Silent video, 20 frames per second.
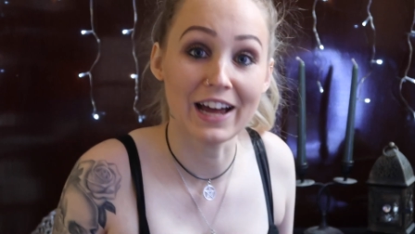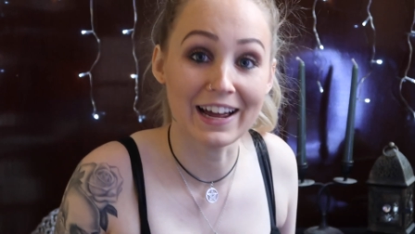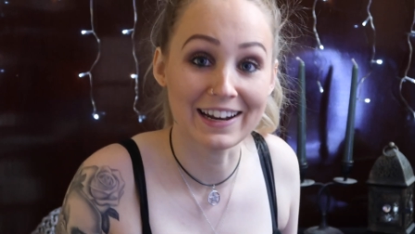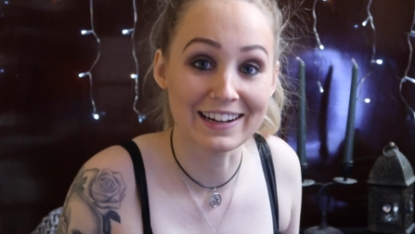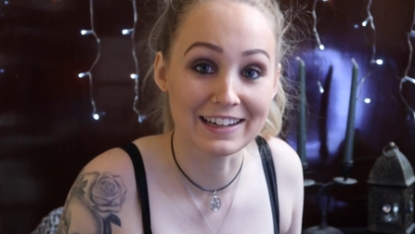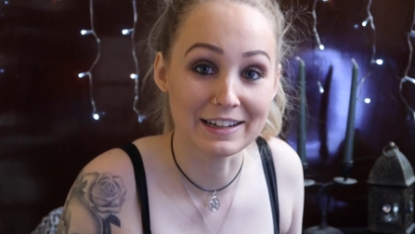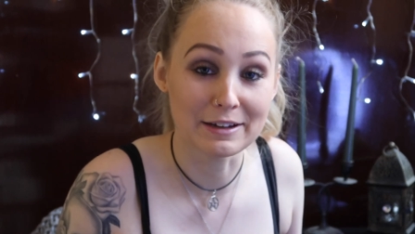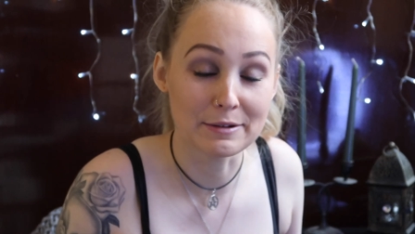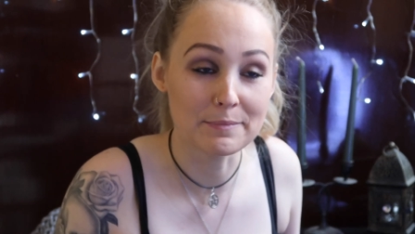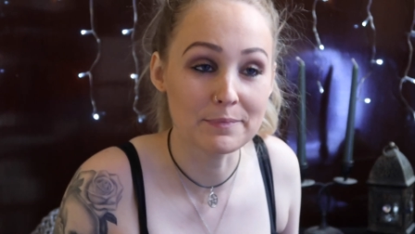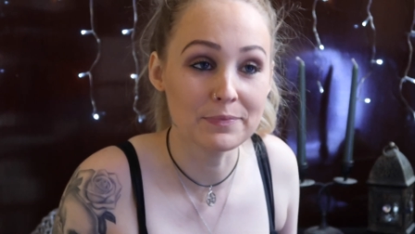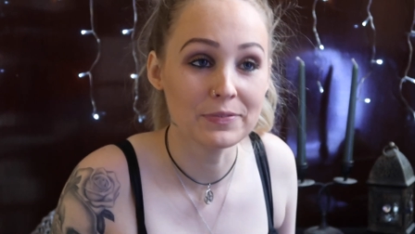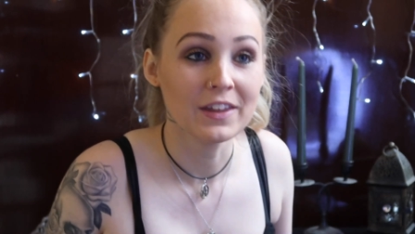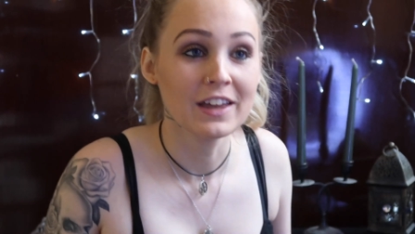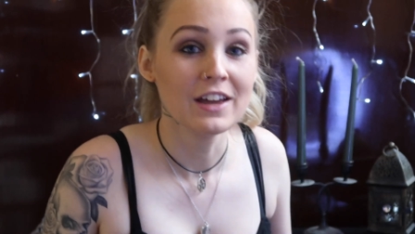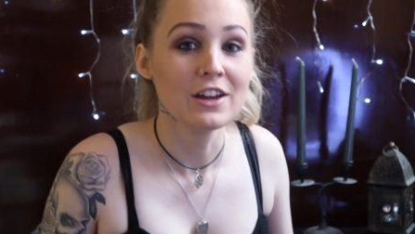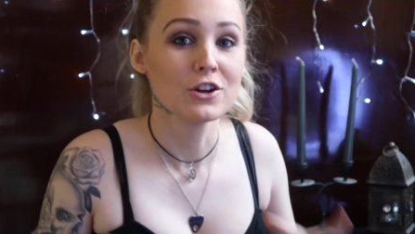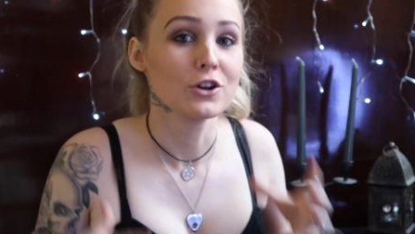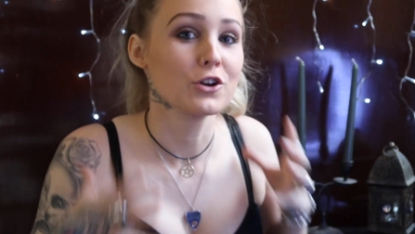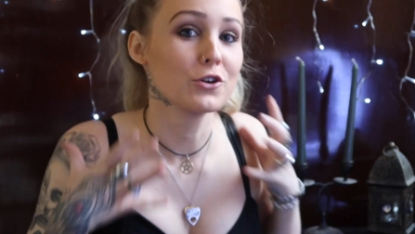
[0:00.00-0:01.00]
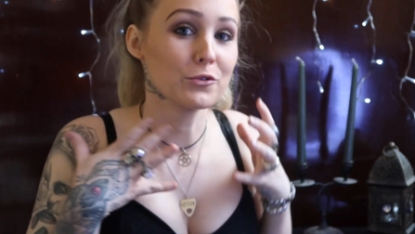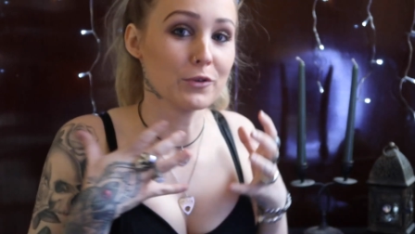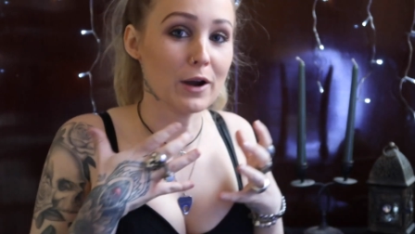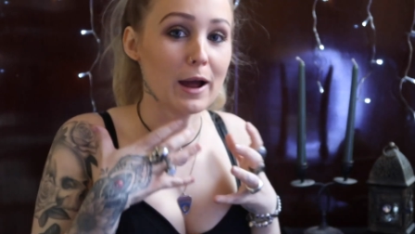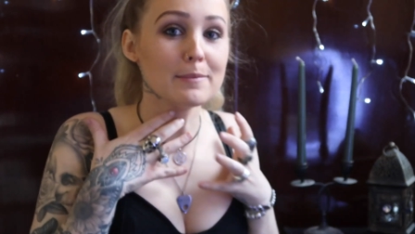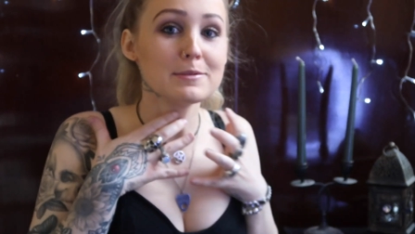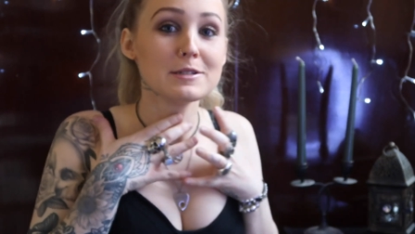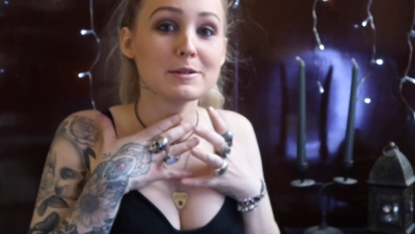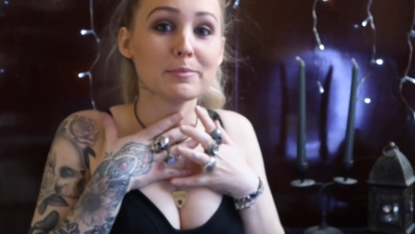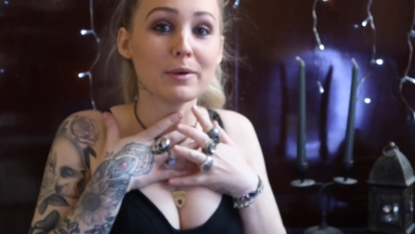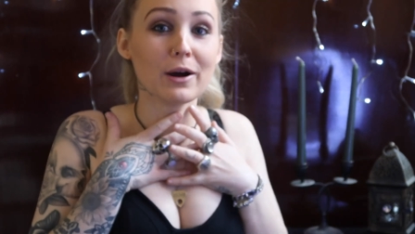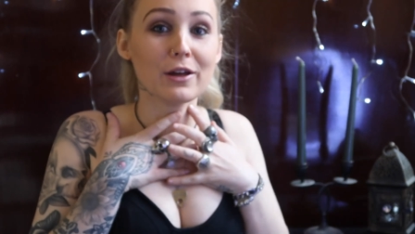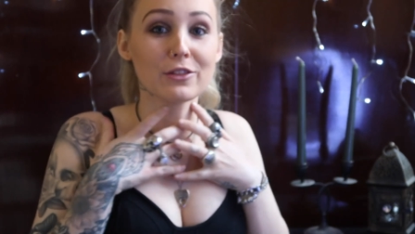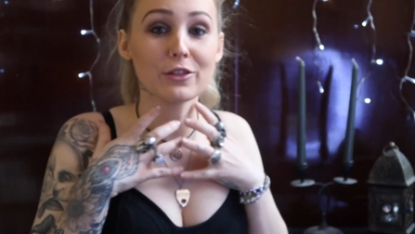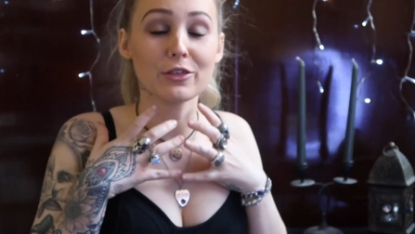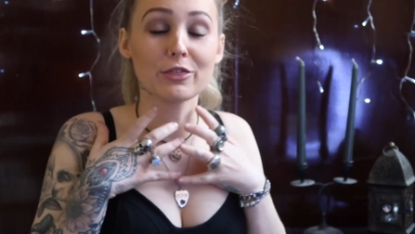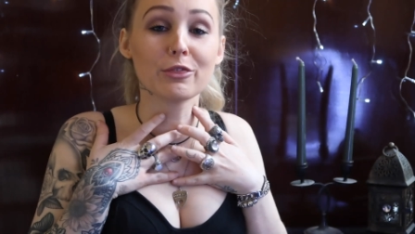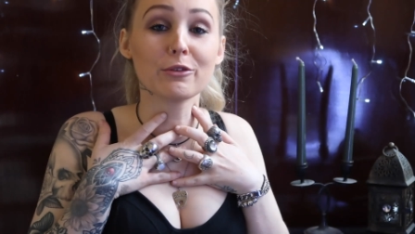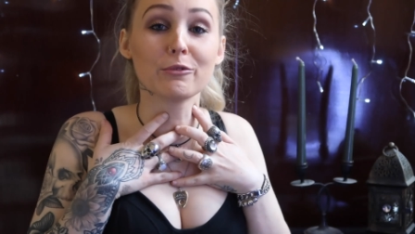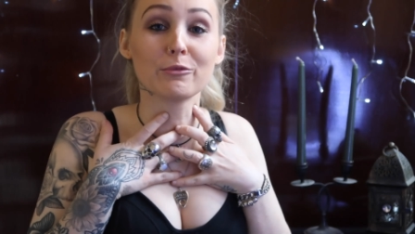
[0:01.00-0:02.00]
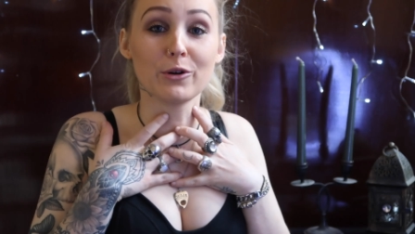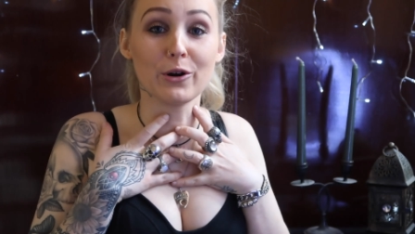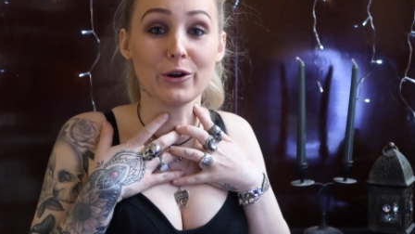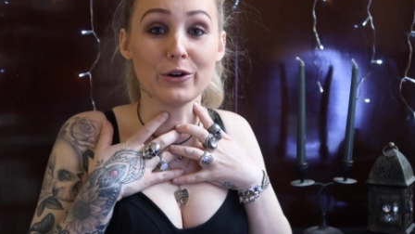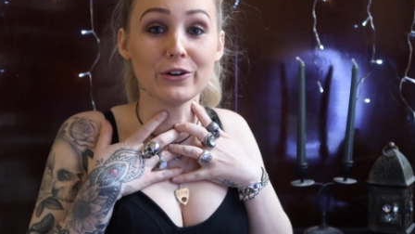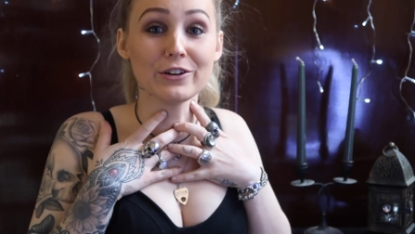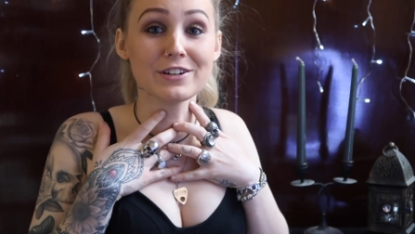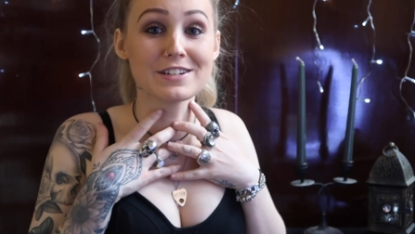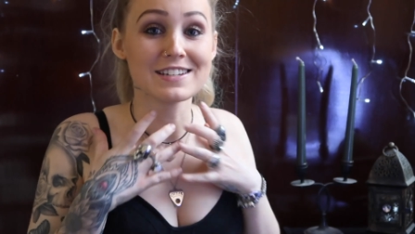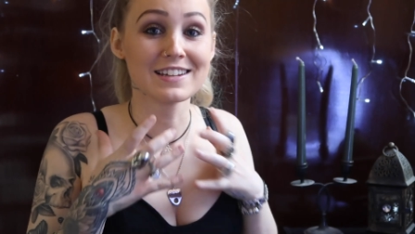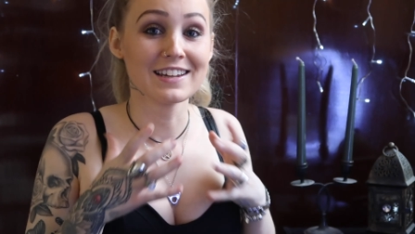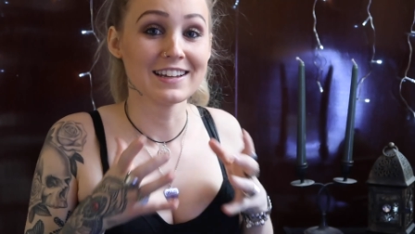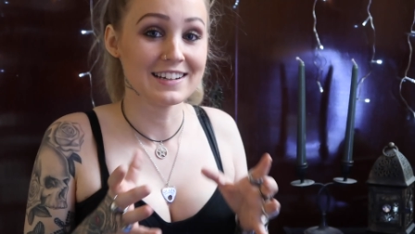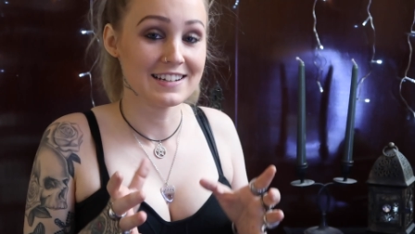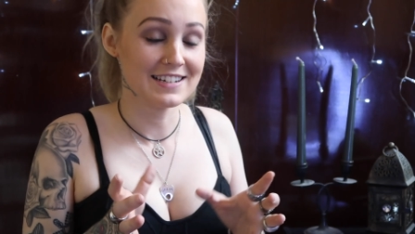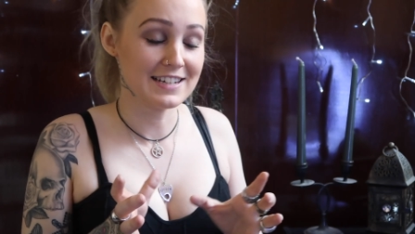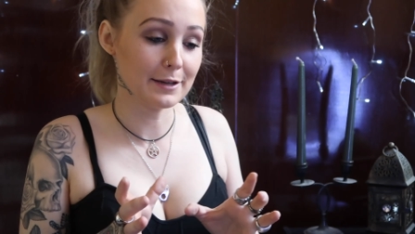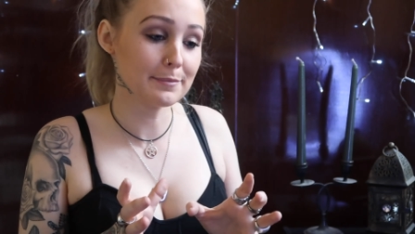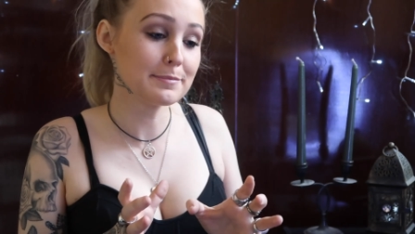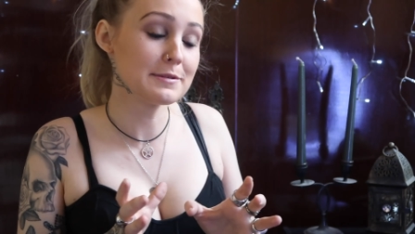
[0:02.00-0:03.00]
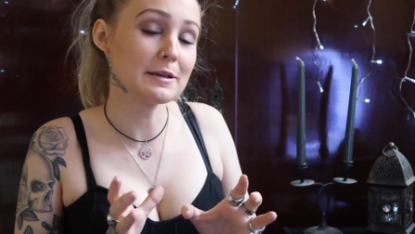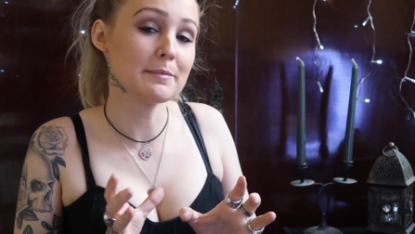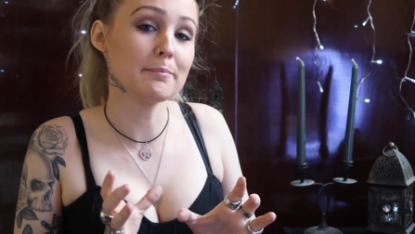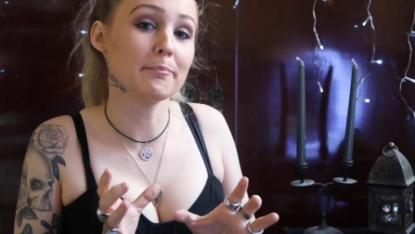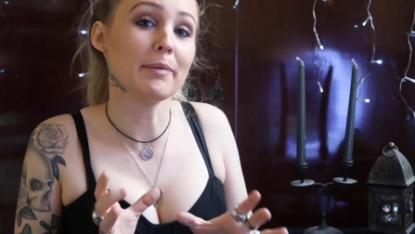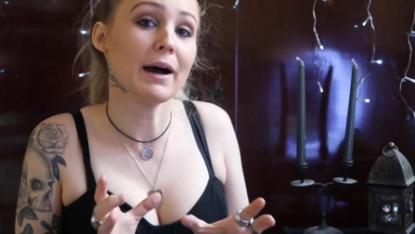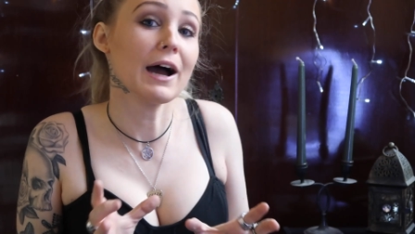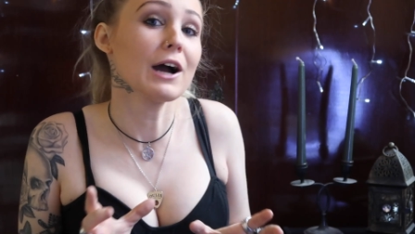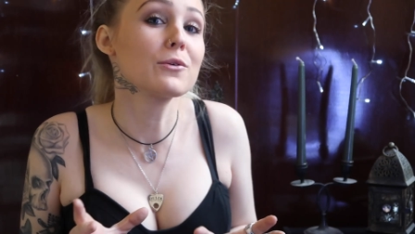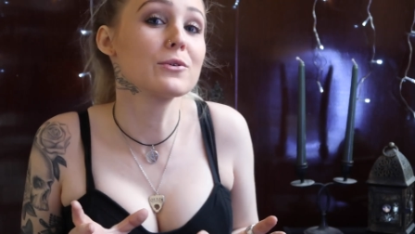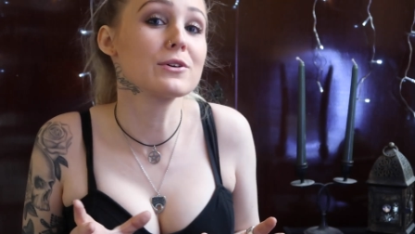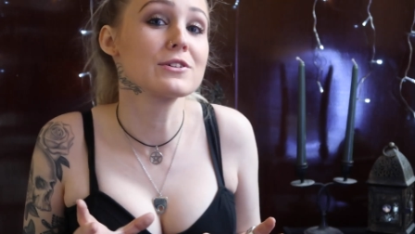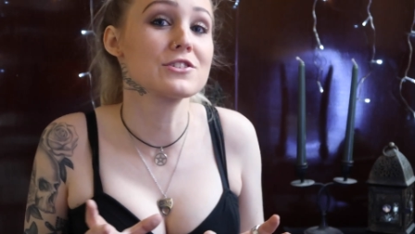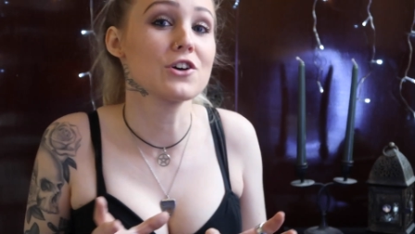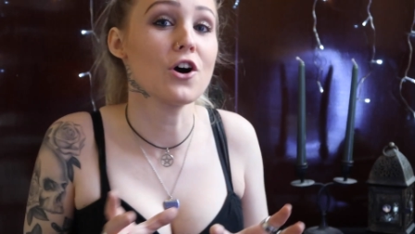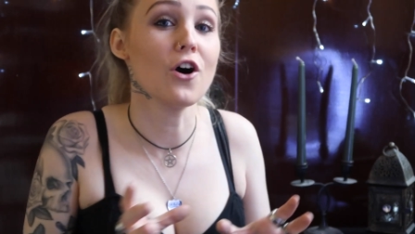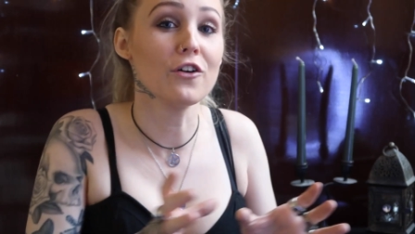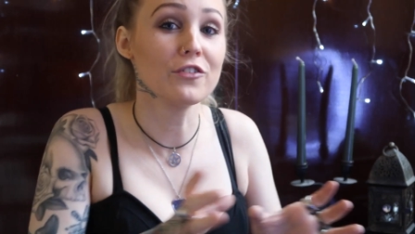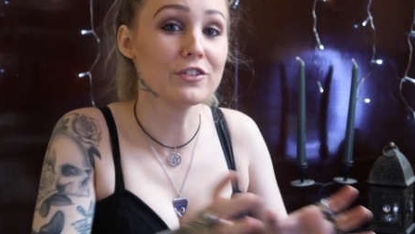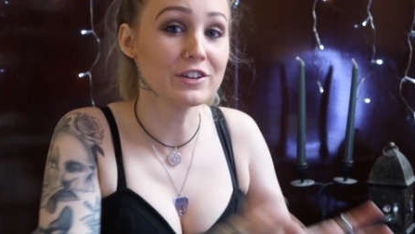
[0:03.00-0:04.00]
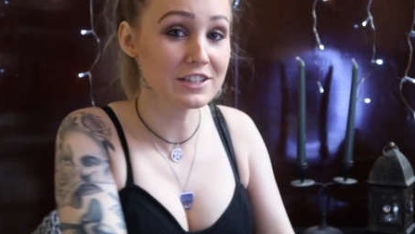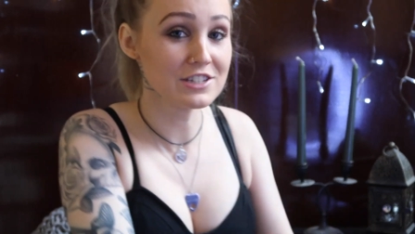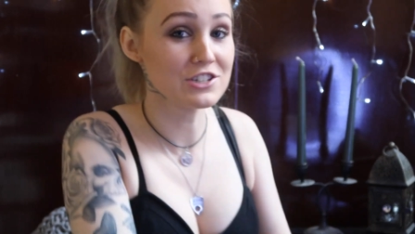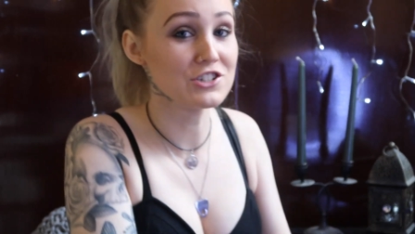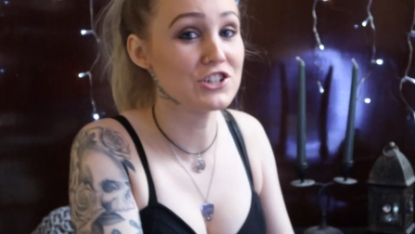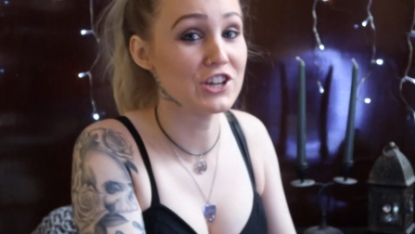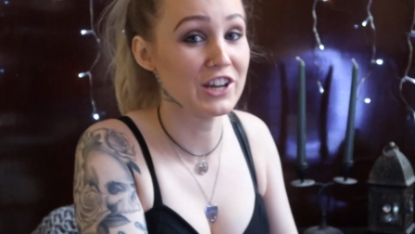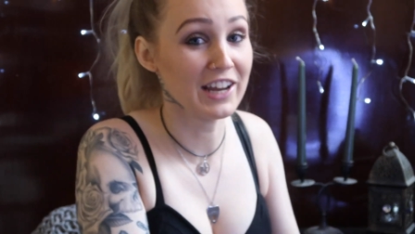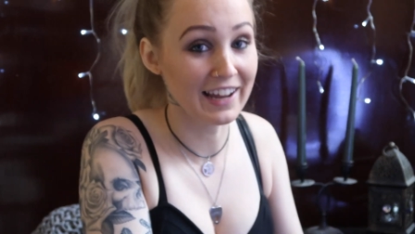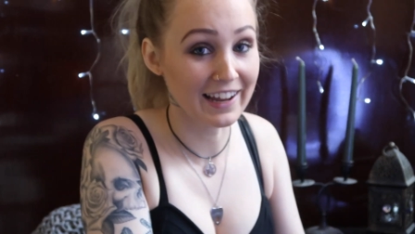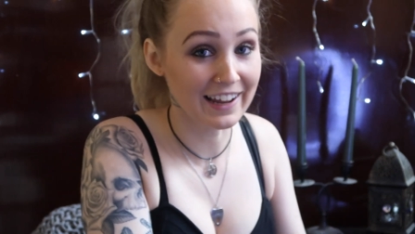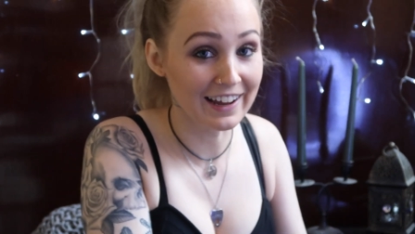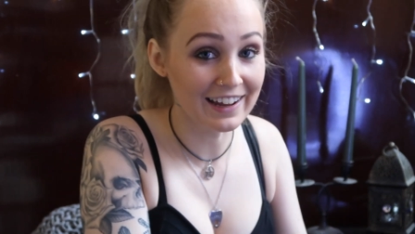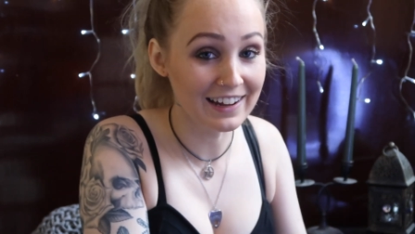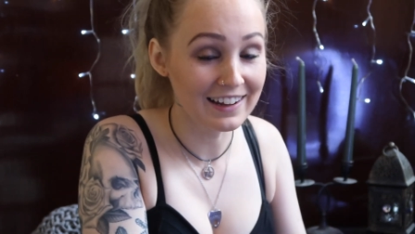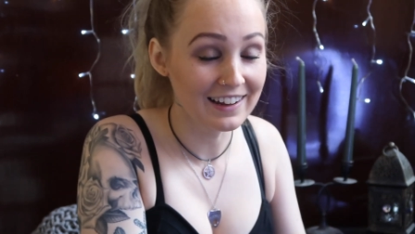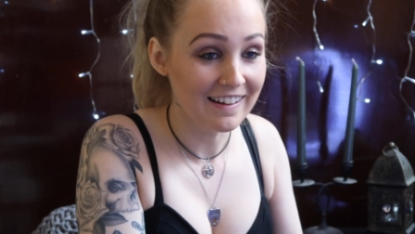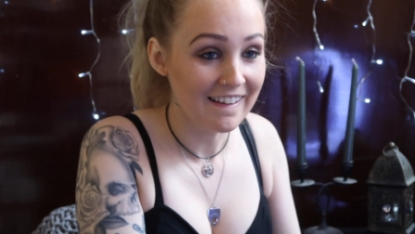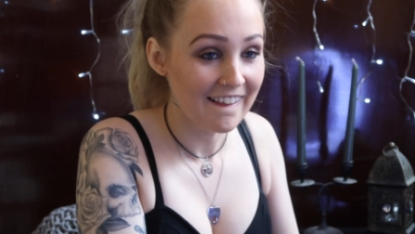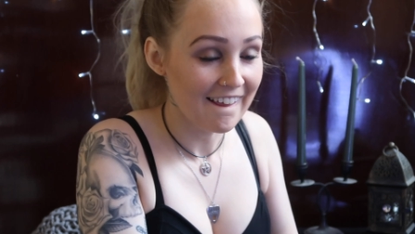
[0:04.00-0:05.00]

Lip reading: at him, grabbed him by the throat, tipped him backwards off his chair,